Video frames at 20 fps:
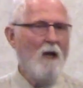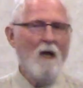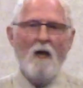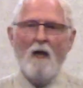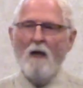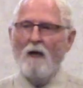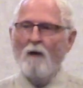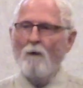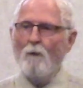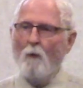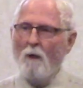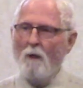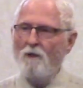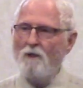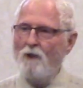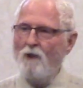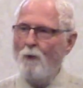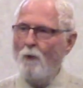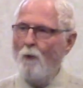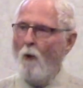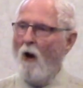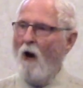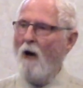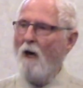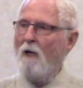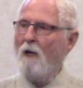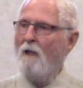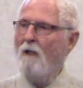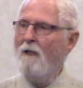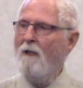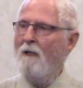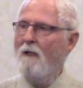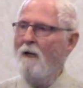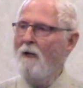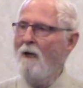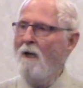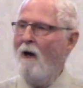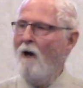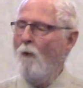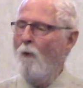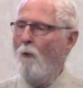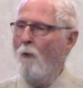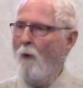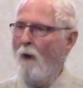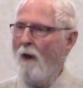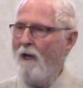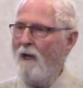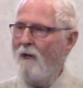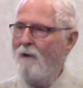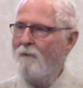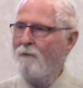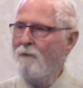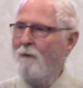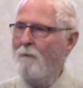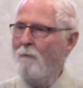And when you walk away from